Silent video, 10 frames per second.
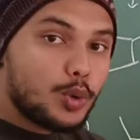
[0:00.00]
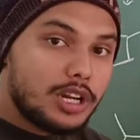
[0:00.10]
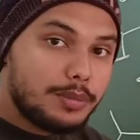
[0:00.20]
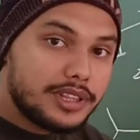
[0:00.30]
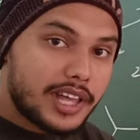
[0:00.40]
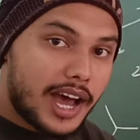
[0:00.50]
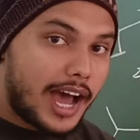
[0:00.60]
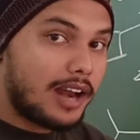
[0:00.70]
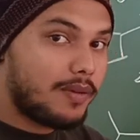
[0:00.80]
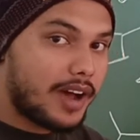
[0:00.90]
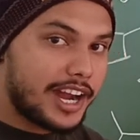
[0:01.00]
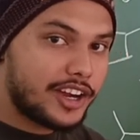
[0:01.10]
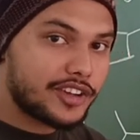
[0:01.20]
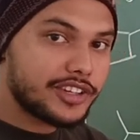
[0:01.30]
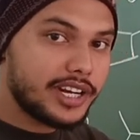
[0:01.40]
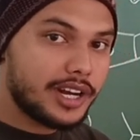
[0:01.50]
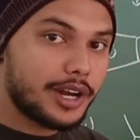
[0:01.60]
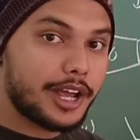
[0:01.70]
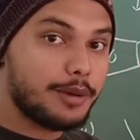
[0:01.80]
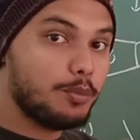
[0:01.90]
will be the alpha hydrogen
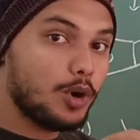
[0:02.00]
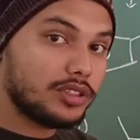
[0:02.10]
and more,